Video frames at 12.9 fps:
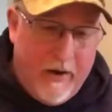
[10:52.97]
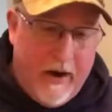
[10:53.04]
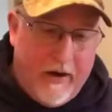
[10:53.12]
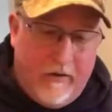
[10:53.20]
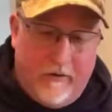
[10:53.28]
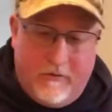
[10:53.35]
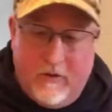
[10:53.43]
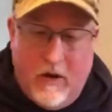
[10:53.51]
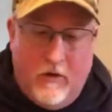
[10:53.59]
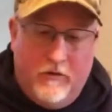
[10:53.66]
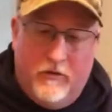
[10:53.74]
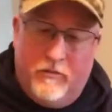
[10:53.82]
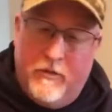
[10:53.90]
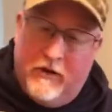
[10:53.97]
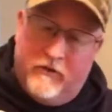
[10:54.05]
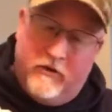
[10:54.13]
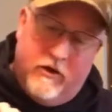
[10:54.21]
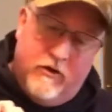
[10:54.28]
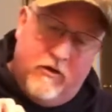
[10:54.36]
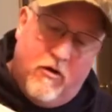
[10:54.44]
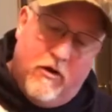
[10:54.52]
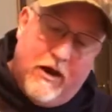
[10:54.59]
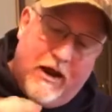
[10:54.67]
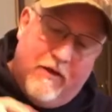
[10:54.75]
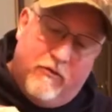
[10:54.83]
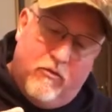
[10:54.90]
bottle. So just make sure you don't
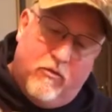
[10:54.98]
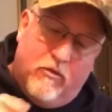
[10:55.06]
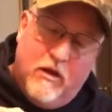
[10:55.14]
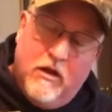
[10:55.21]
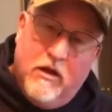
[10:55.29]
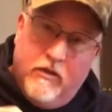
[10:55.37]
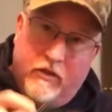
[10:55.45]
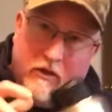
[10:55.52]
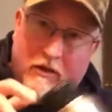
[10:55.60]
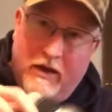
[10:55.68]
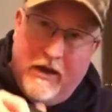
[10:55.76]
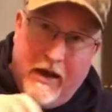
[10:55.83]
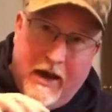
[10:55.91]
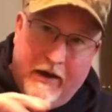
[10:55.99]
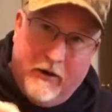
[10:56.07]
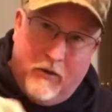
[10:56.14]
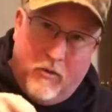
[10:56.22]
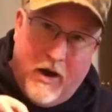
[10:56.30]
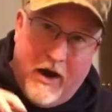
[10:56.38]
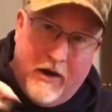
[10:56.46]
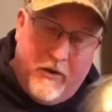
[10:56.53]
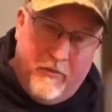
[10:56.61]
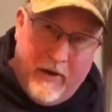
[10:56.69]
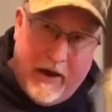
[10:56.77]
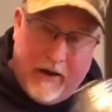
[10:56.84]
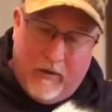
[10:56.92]
have the, the lid on your water
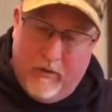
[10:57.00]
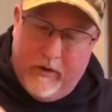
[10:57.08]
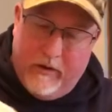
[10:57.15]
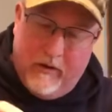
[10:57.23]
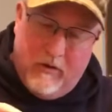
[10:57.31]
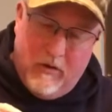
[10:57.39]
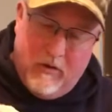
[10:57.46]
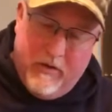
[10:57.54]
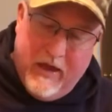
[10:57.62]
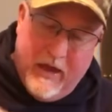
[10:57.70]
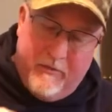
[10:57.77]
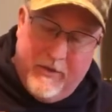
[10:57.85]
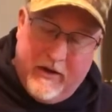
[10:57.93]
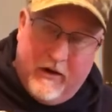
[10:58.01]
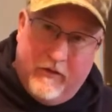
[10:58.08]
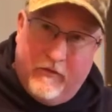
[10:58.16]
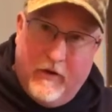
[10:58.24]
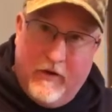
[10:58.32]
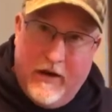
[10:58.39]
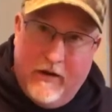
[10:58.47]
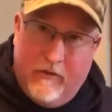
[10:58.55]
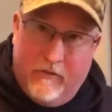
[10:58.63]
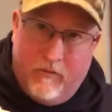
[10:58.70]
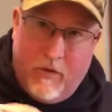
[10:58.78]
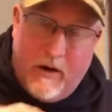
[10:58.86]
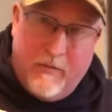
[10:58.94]
bottle when you do that because there
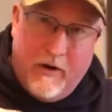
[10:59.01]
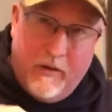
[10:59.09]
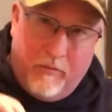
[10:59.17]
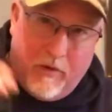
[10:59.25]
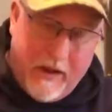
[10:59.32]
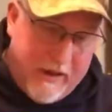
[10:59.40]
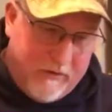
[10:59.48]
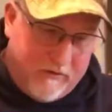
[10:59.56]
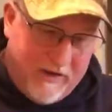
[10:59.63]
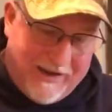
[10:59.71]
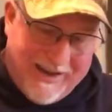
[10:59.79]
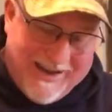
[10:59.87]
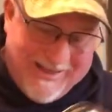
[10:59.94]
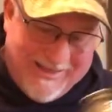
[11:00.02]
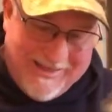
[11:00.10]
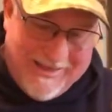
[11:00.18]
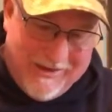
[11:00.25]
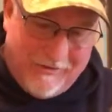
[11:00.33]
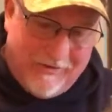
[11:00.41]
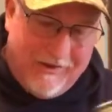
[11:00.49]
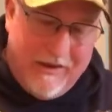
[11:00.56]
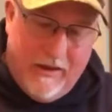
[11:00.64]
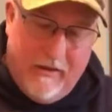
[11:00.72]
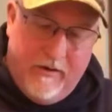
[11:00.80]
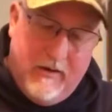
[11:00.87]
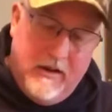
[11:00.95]
is rubber and plastic in this
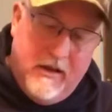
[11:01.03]
lid.